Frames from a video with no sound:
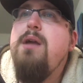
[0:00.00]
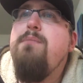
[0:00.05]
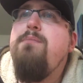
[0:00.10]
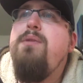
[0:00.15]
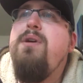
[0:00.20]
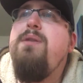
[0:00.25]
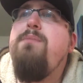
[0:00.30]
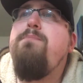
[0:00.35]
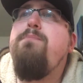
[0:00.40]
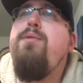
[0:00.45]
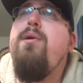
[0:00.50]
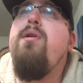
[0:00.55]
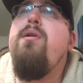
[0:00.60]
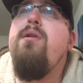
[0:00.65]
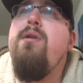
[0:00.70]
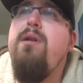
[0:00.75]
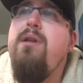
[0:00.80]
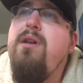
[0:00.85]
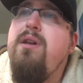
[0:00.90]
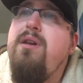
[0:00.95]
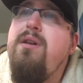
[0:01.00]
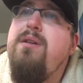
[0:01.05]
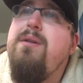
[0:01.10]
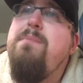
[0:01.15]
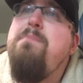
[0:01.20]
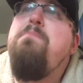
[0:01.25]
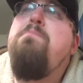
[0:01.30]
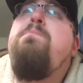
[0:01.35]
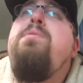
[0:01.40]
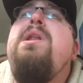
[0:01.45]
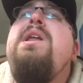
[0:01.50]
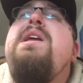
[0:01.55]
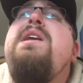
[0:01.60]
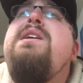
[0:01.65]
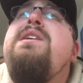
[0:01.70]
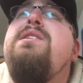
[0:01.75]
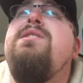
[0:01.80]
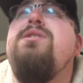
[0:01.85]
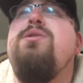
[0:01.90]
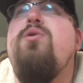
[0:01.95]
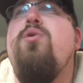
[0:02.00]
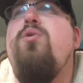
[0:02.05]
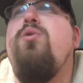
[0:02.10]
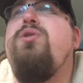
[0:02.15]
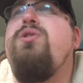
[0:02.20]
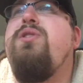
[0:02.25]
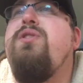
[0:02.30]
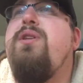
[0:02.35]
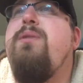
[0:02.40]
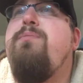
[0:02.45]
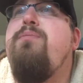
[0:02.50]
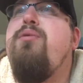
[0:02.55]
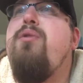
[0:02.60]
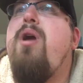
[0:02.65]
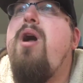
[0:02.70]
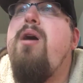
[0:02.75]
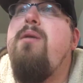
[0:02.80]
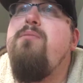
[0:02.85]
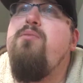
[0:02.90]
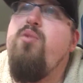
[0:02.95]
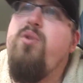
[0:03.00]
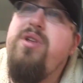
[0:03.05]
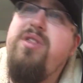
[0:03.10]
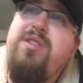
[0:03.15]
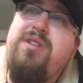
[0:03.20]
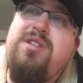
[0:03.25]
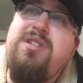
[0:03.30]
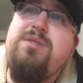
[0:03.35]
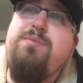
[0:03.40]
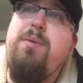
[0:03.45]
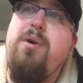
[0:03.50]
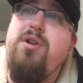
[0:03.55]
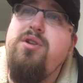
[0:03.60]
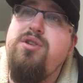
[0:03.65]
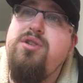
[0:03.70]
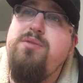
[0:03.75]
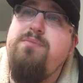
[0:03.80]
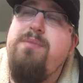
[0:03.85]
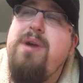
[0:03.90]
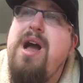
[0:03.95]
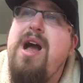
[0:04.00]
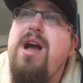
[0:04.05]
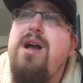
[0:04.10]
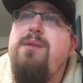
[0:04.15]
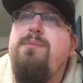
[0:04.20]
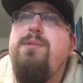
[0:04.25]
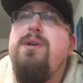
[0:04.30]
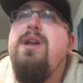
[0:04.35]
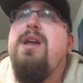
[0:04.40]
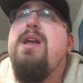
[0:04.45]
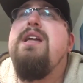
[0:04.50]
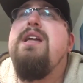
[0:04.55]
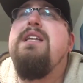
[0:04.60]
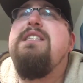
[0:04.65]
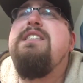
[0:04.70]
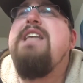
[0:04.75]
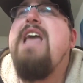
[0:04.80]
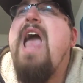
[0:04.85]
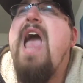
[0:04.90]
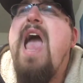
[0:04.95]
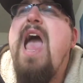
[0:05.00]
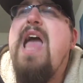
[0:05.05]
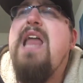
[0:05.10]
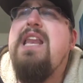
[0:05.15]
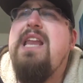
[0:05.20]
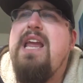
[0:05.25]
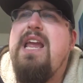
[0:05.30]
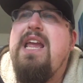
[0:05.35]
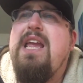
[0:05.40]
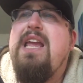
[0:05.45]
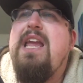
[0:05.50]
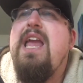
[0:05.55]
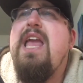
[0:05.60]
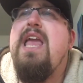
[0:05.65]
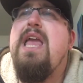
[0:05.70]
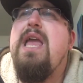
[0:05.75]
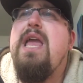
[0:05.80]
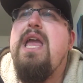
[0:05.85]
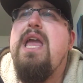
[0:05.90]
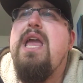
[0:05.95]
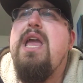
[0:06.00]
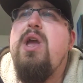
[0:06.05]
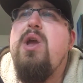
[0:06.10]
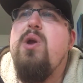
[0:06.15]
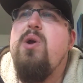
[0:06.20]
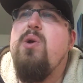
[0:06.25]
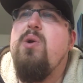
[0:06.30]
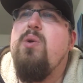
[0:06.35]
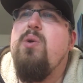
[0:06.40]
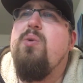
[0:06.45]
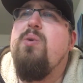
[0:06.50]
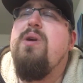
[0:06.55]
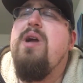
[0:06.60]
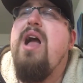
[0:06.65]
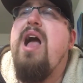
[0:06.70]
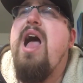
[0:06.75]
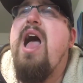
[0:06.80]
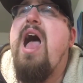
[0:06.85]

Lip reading: But Pearl, please go to the prom with SpongeBob. Daddy, ew.